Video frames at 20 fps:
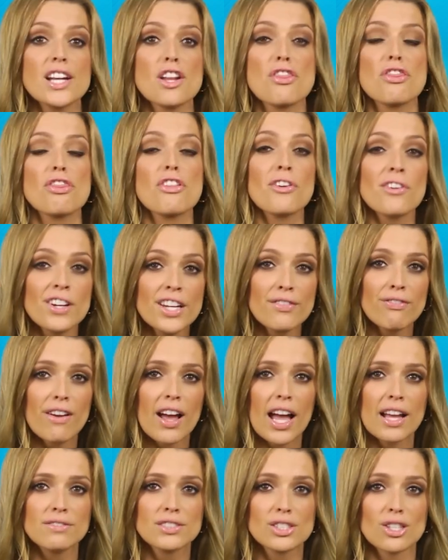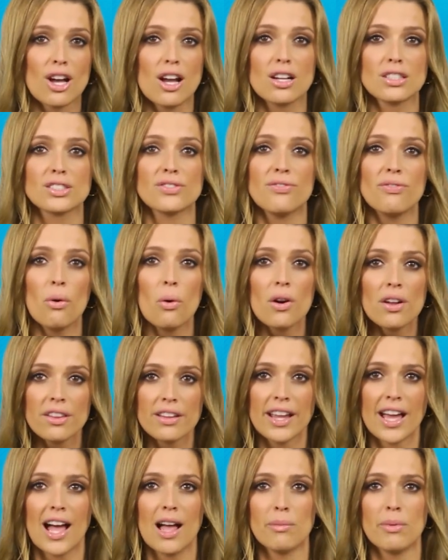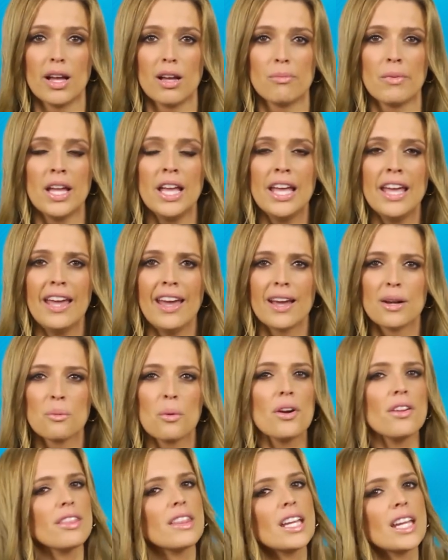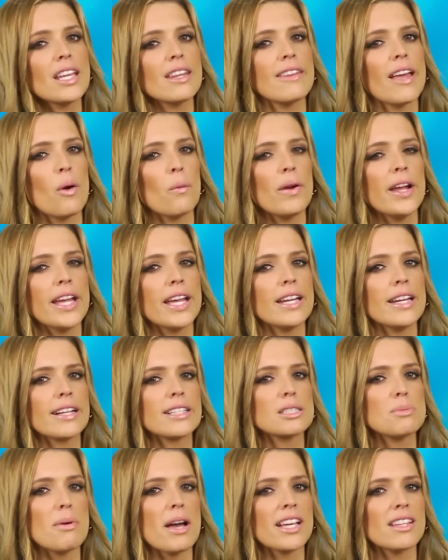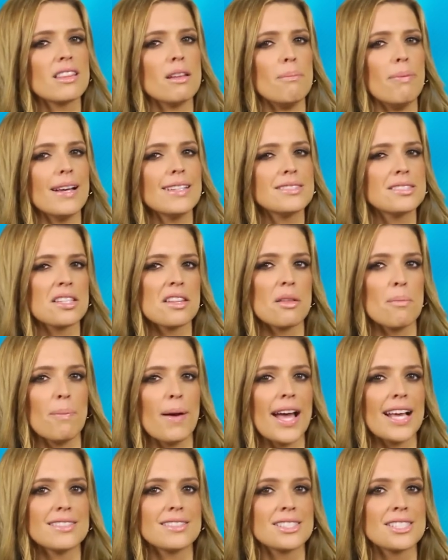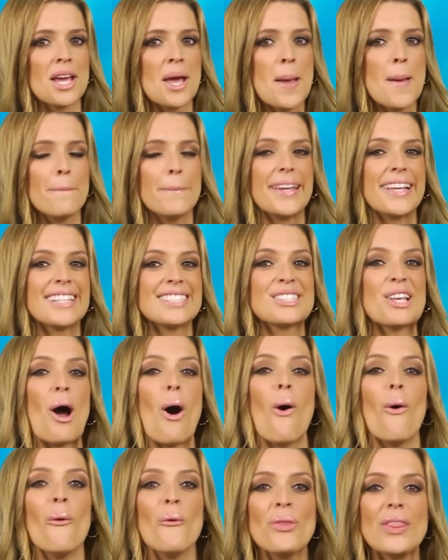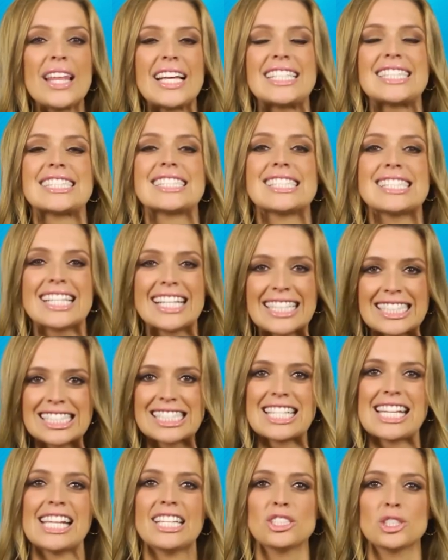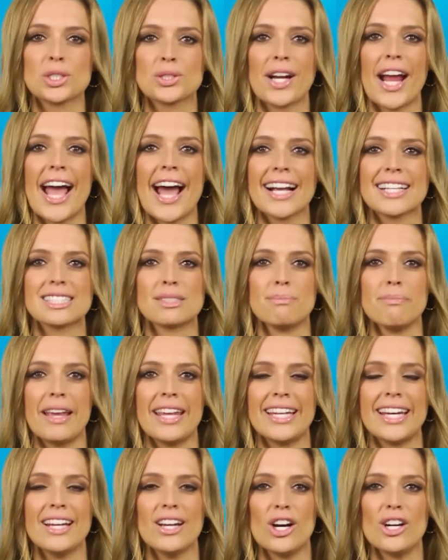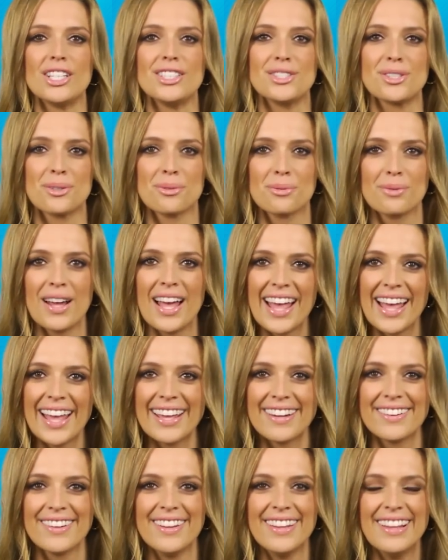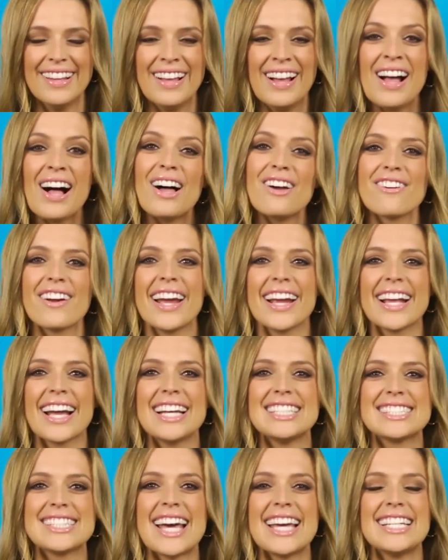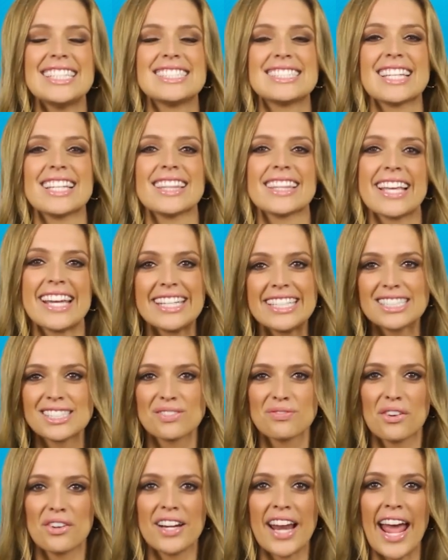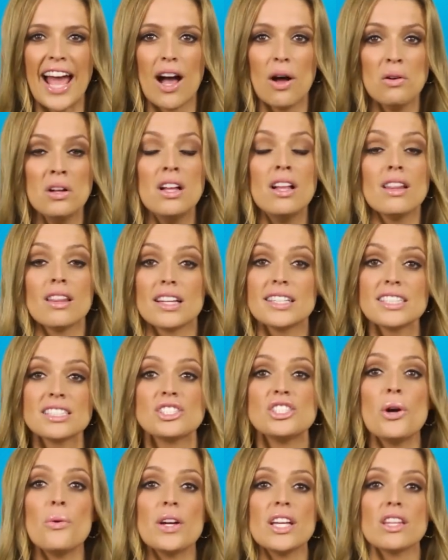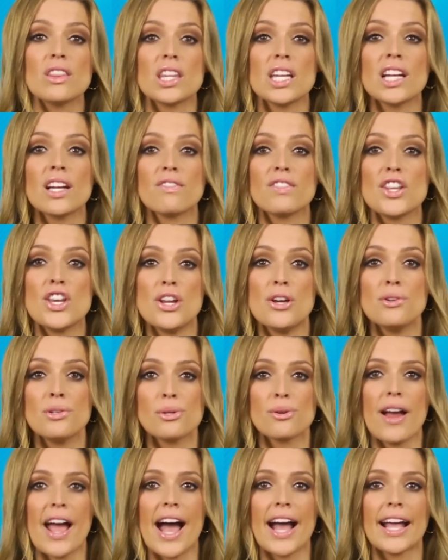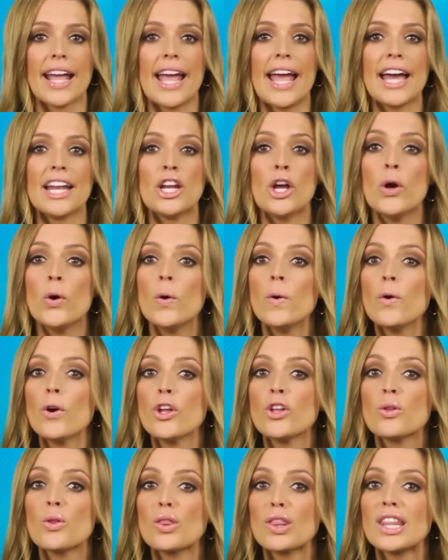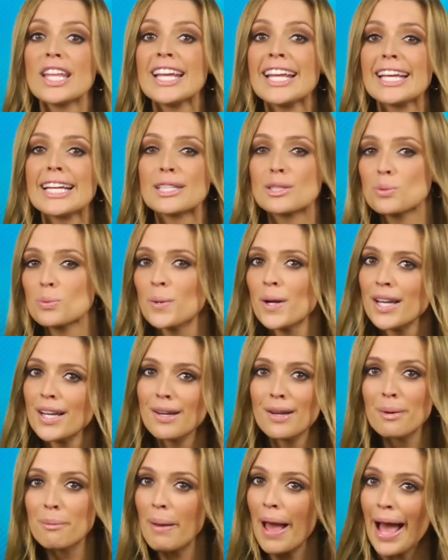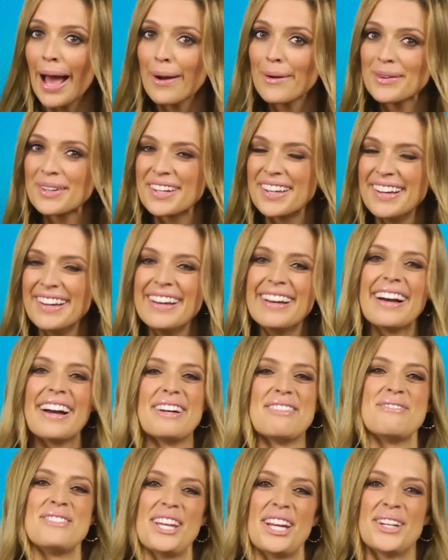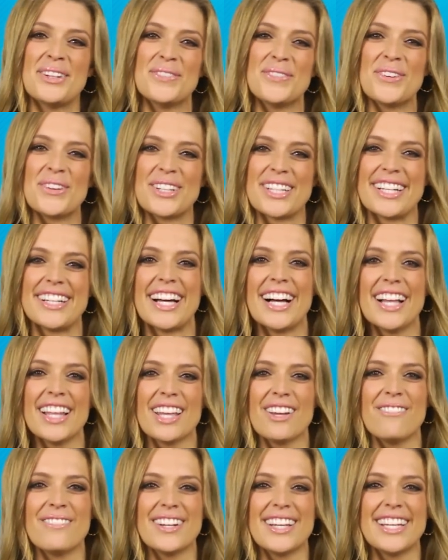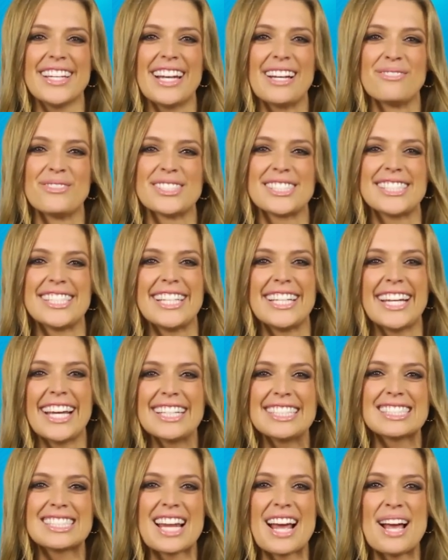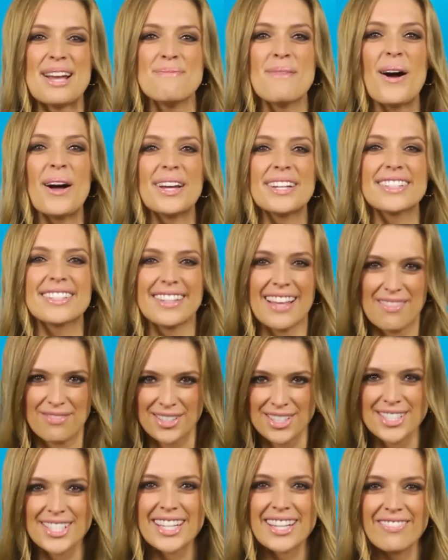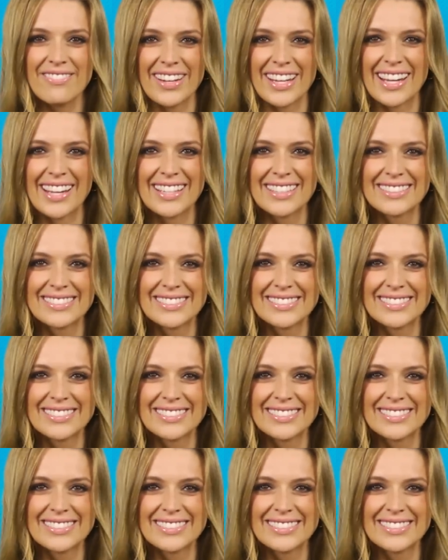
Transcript: to thirty-five songs for the album, and we're thinking that we can expect the best of the best because only sixteen tracks made it onto Red. Alright guys, that is the latest for now. Let us know what you think of the new track and who you think it's written about. I'm Dana Ward in Hollywood, and we'll see you next time on Clever T V.